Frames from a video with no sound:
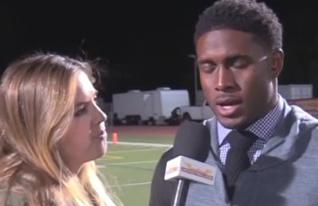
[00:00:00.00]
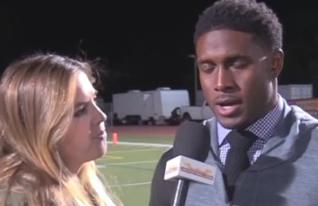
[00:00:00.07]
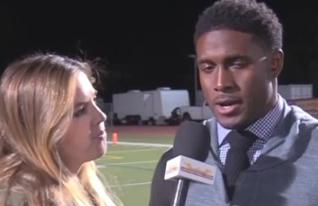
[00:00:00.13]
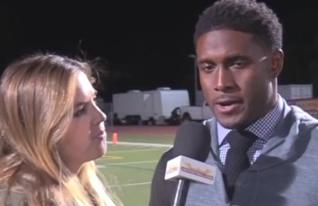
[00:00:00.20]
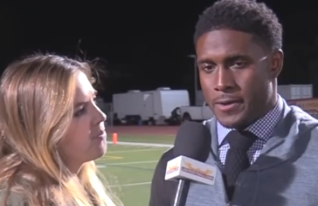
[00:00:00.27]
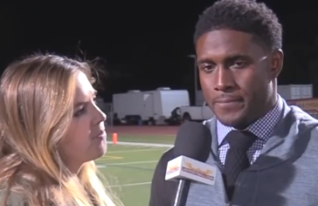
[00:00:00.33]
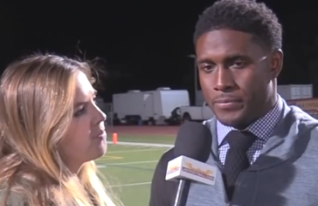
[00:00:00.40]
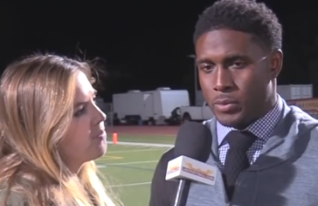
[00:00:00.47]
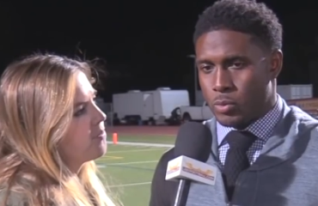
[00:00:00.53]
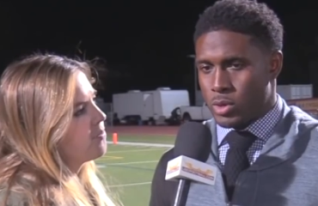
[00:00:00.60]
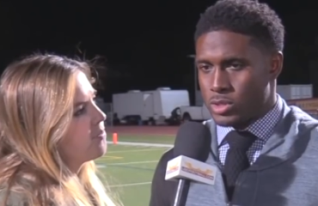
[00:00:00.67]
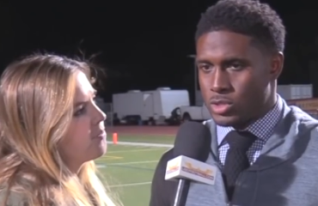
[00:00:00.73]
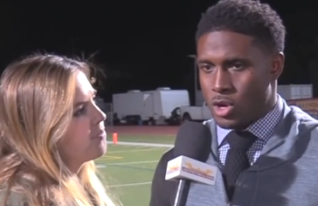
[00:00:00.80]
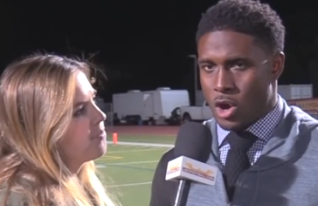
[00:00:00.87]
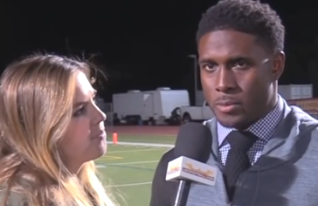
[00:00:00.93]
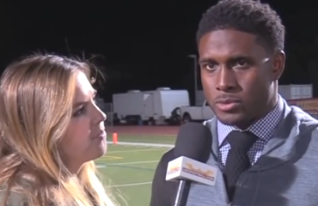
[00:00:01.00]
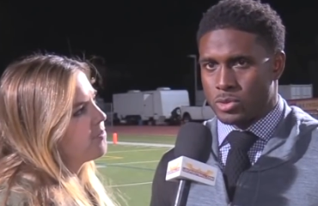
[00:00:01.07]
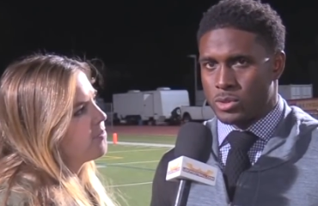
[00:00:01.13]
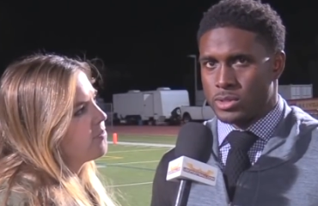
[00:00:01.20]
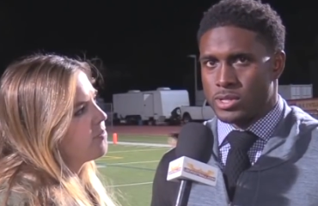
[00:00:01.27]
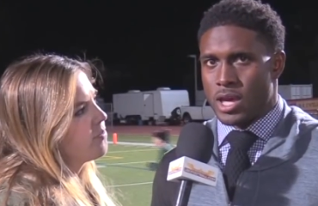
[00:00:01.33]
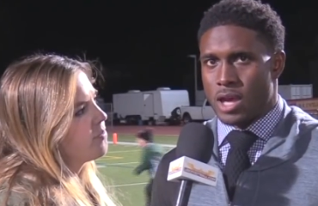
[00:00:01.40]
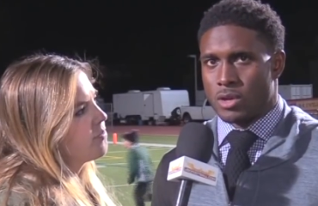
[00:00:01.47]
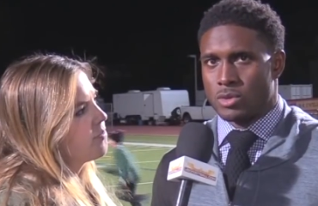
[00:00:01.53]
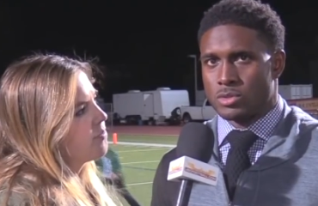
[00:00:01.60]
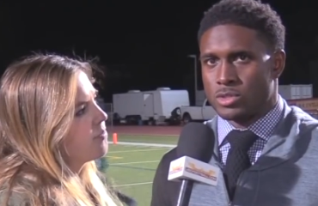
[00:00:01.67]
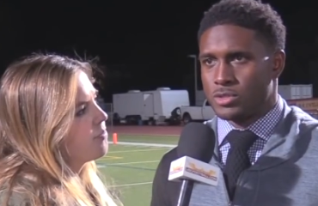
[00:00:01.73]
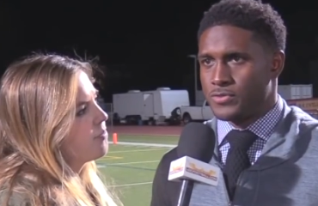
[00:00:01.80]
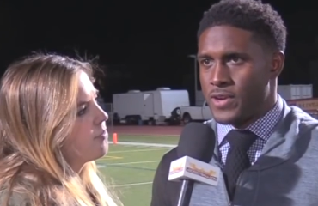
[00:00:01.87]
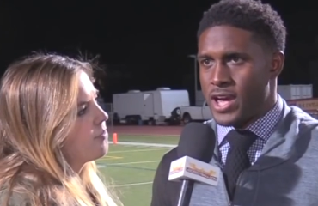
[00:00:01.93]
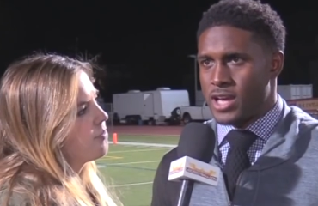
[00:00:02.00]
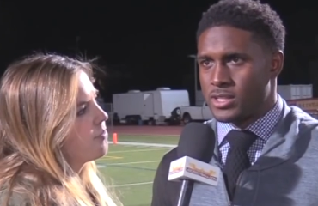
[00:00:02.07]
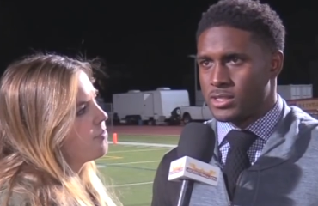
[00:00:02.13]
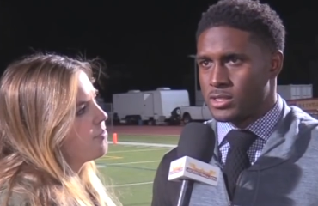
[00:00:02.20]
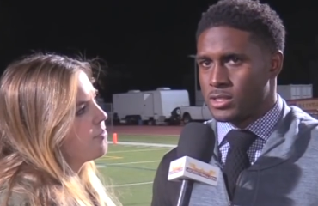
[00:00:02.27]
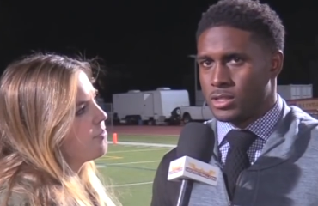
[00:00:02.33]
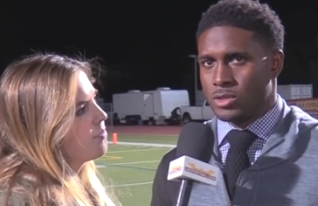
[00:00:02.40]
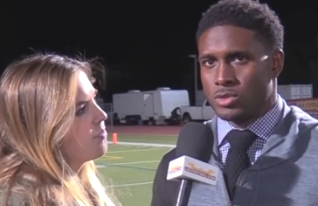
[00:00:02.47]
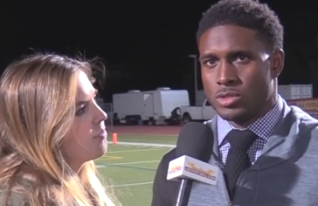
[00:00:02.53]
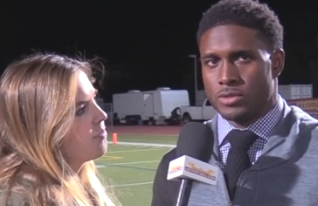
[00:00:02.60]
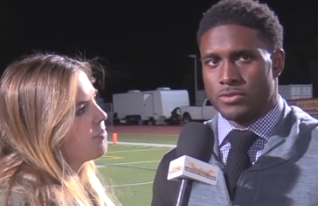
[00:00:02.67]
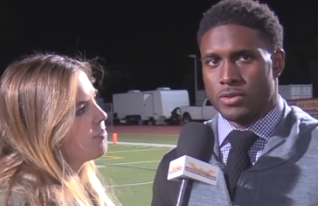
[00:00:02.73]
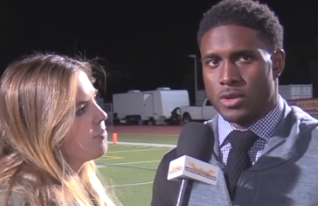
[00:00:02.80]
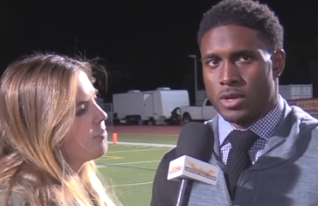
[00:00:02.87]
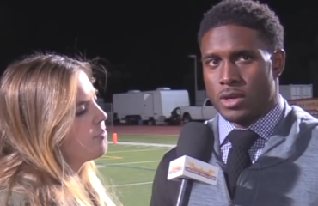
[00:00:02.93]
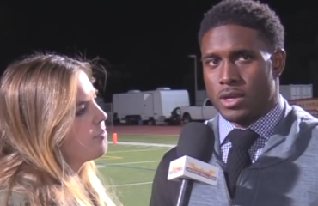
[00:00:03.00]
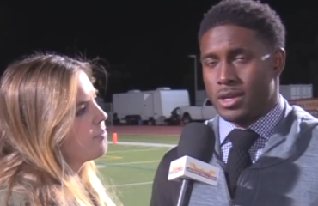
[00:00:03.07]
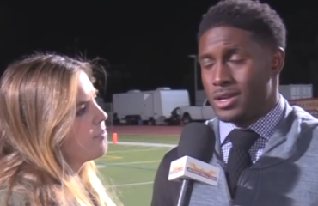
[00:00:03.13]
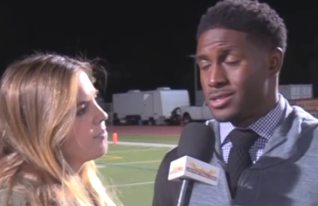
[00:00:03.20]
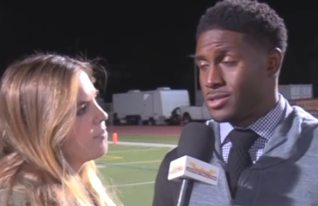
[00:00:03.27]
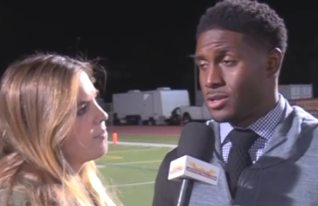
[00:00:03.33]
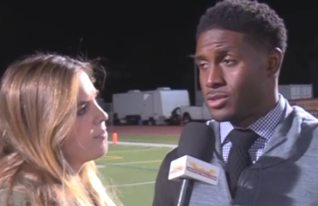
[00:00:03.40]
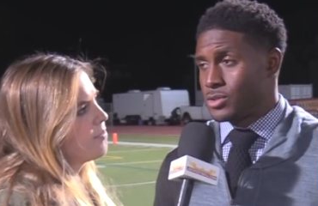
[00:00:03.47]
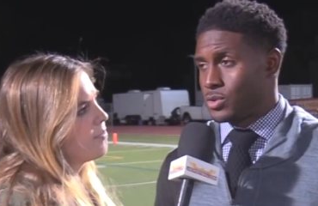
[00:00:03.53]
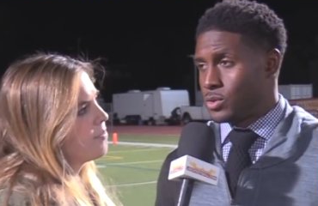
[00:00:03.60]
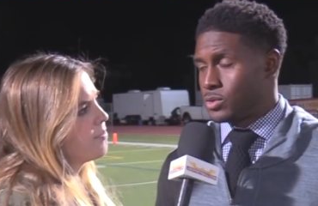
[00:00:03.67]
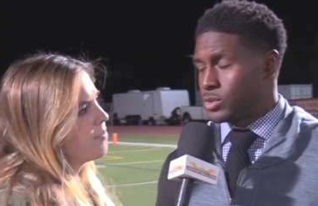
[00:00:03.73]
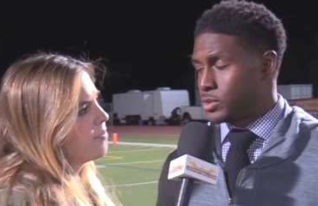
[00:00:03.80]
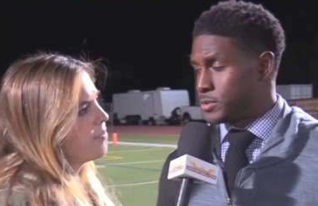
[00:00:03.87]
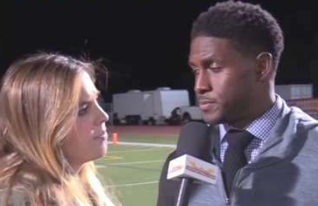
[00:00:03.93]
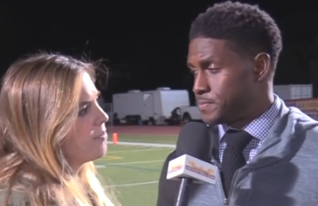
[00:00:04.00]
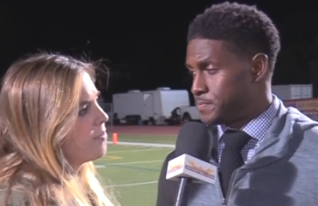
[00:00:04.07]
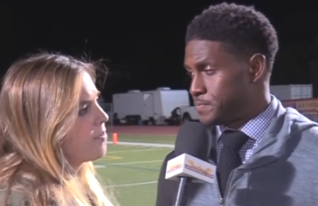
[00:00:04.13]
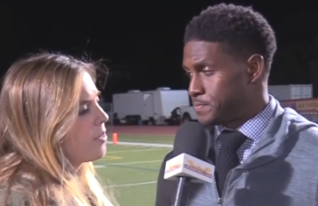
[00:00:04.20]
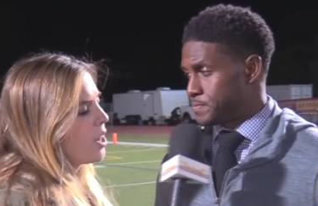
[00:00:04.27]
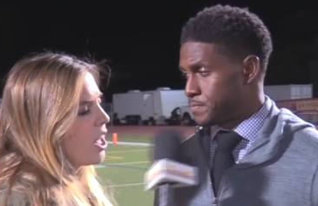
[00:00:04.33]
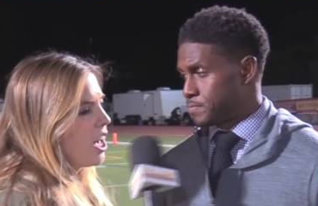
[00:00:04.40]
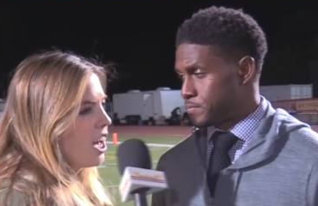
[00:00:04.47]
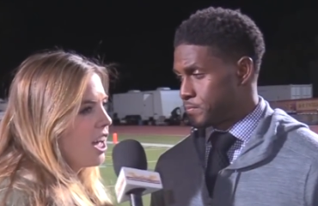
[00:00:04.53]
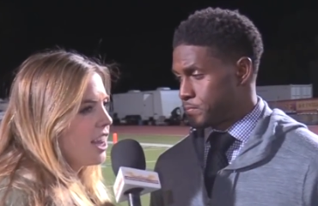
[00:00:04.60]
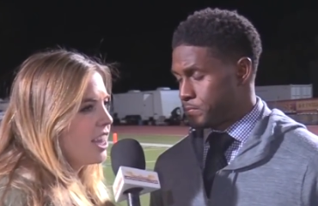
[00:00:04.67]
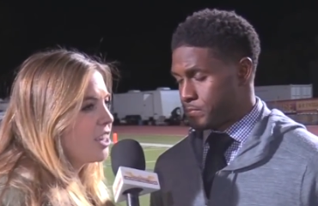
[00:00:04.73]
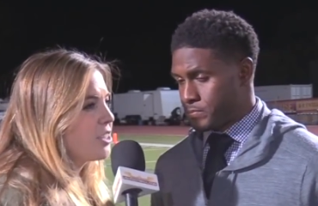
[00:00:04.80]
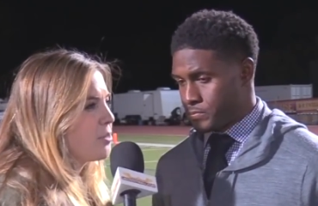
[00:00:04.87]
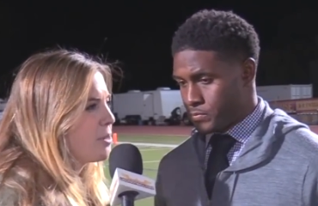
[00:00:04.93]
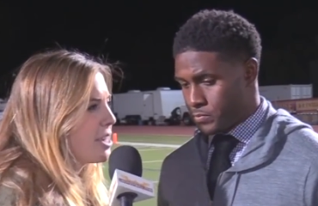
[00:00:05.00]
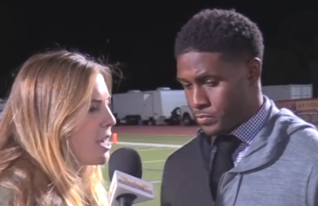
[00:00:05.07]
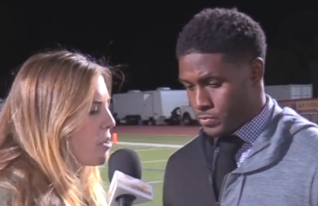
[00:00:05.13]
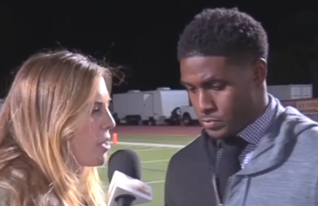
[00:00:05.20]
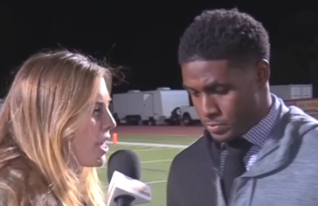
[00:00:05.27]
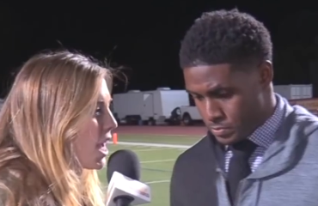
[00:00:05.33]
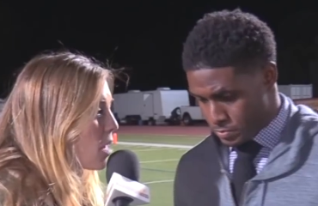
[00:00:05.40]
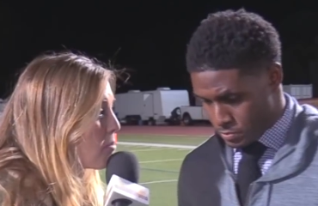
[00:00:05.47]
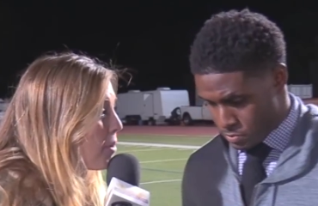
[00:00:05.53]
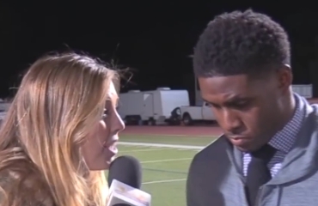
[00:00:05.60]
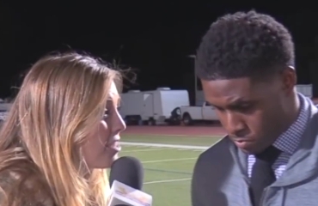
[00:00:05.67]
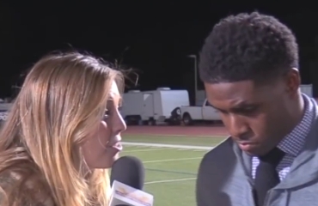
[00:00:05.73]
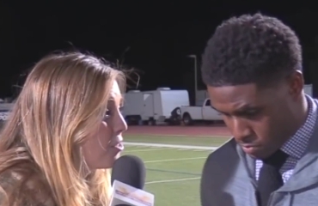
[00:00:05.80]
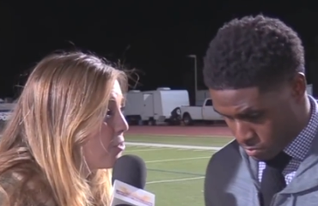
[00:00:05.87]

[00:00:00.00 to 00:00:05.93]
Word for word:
Speaker 1: Um, he runs hard between the tackles. He's fast. He's elusive. He has all the tools.
Speaker 2: There's been ca- campaigns